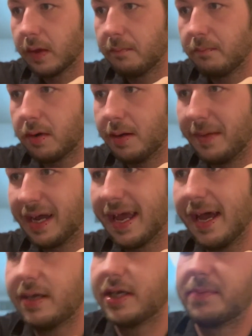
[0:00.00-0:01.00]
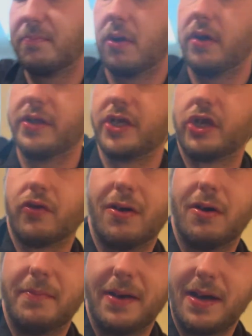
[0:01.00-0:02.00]
bro. My cat just brought the
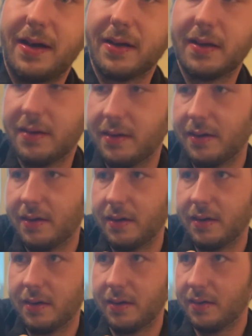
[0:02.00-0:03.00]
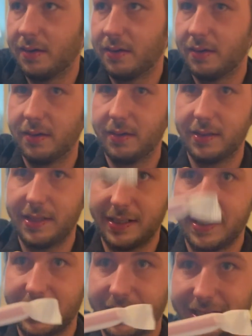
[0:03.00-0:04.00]
straw back. Dead
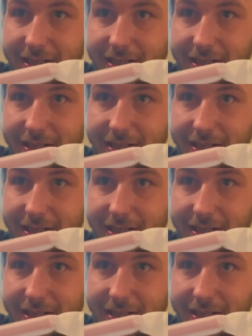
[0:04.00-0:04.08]
ass.